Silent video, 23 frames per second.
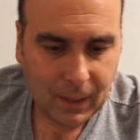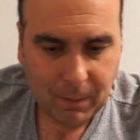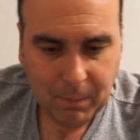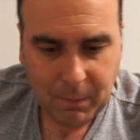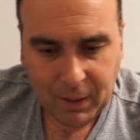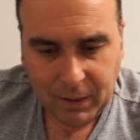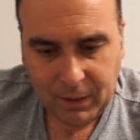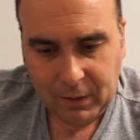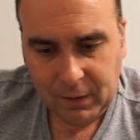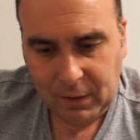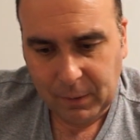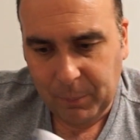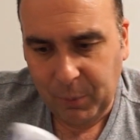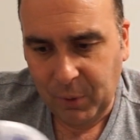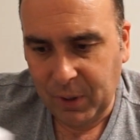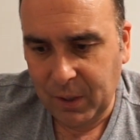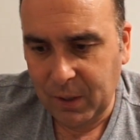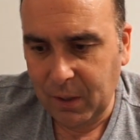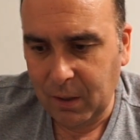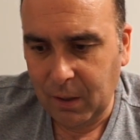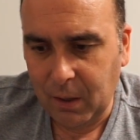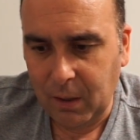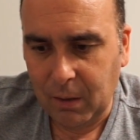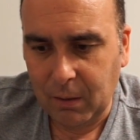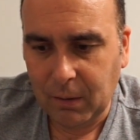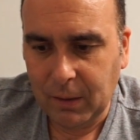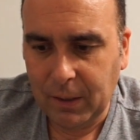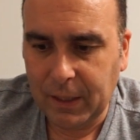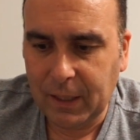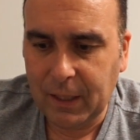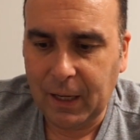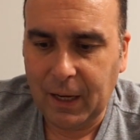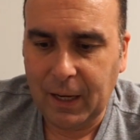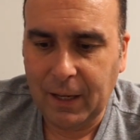not disappointed at all.
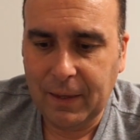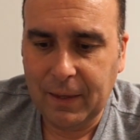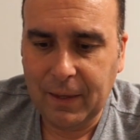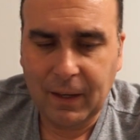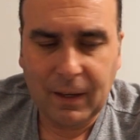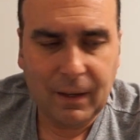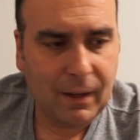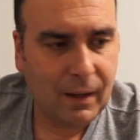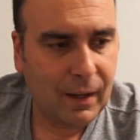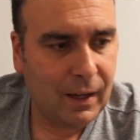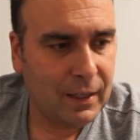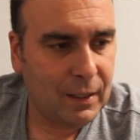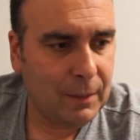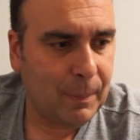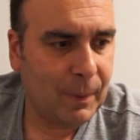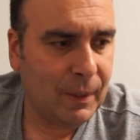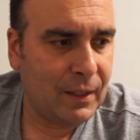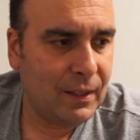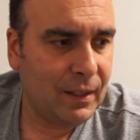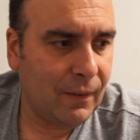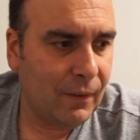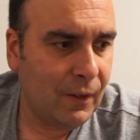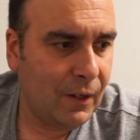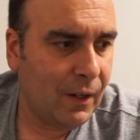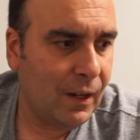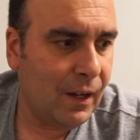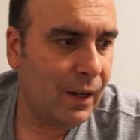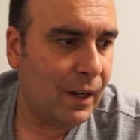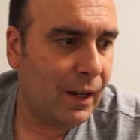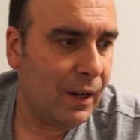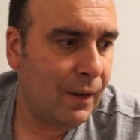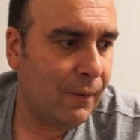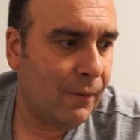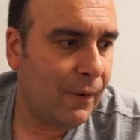Like, I think I spent
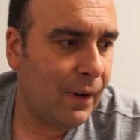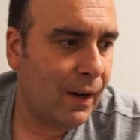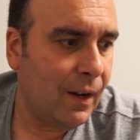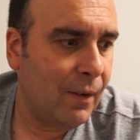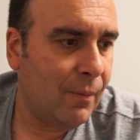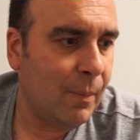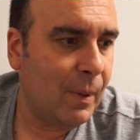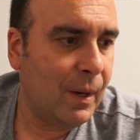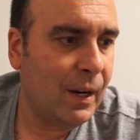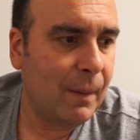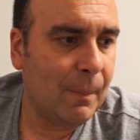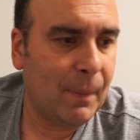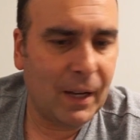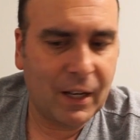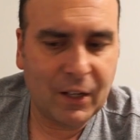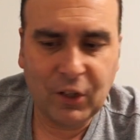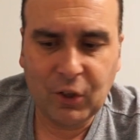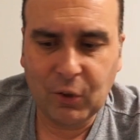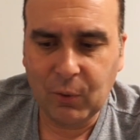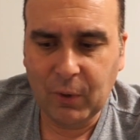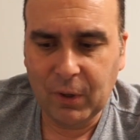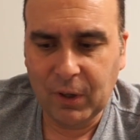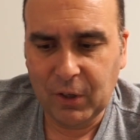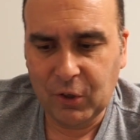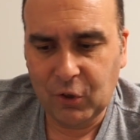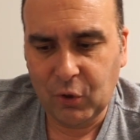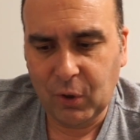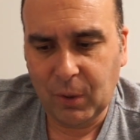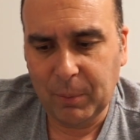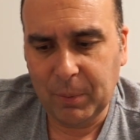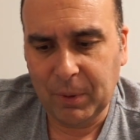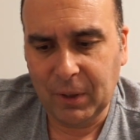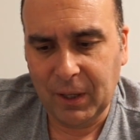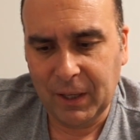$79.95, but I'm actually going to
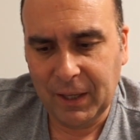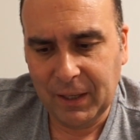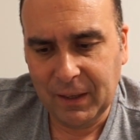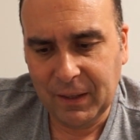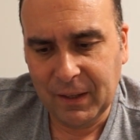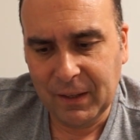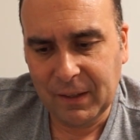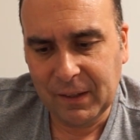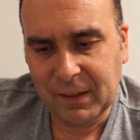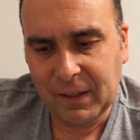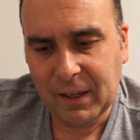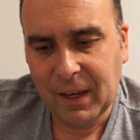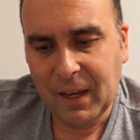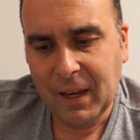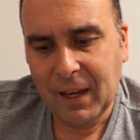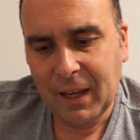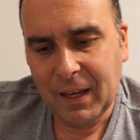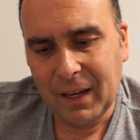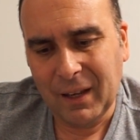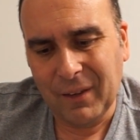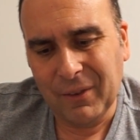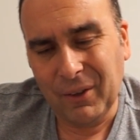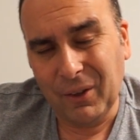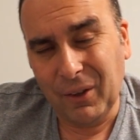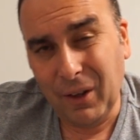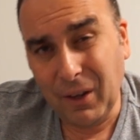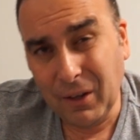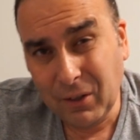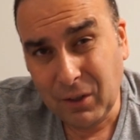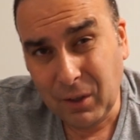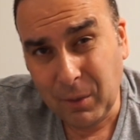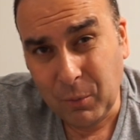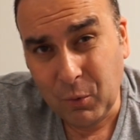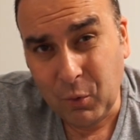enjoy playing this. Now, the
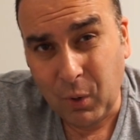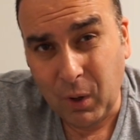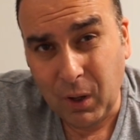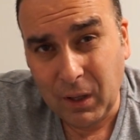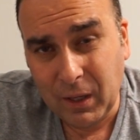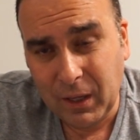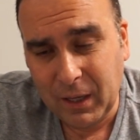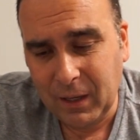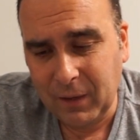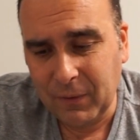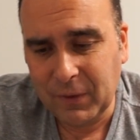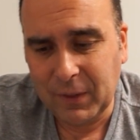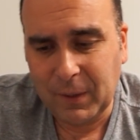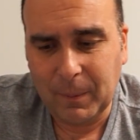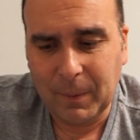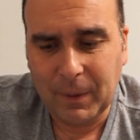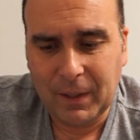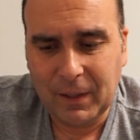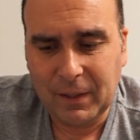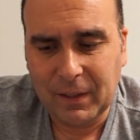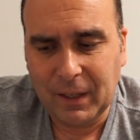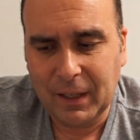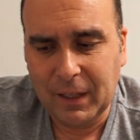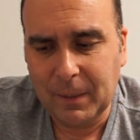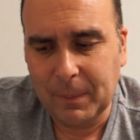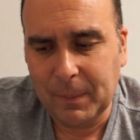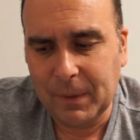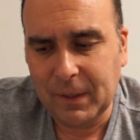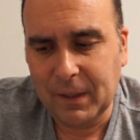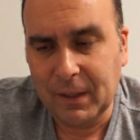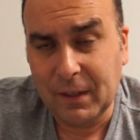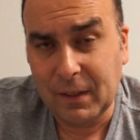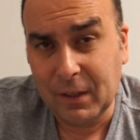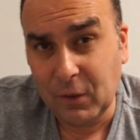long-term quality of some of these
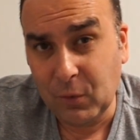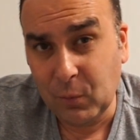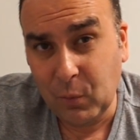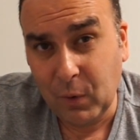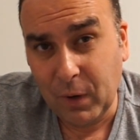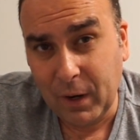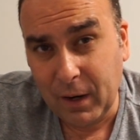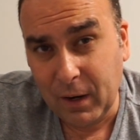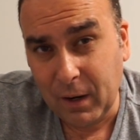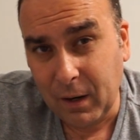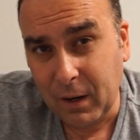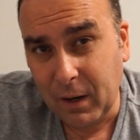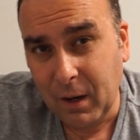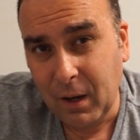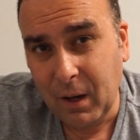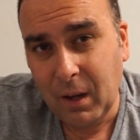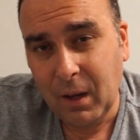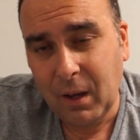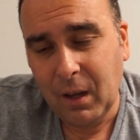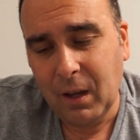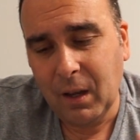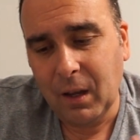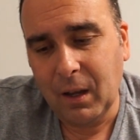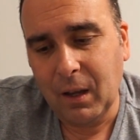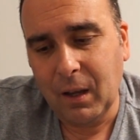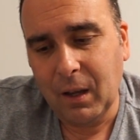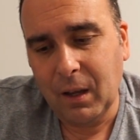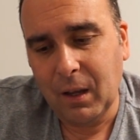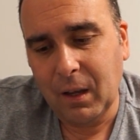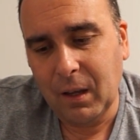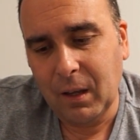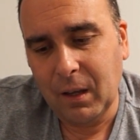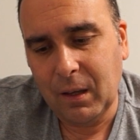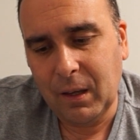items, this is where
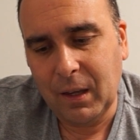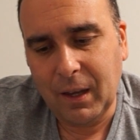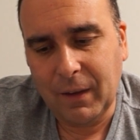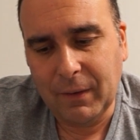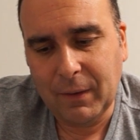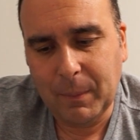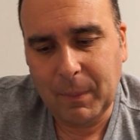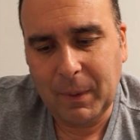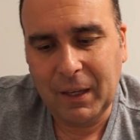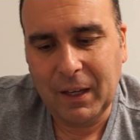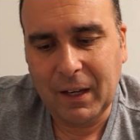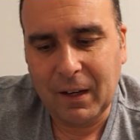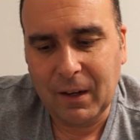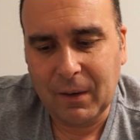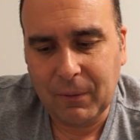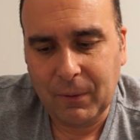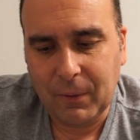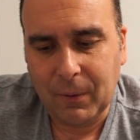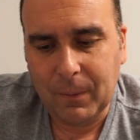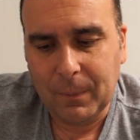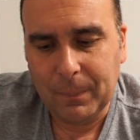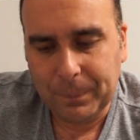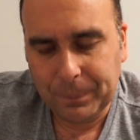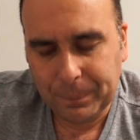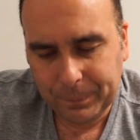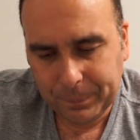you have to be careful.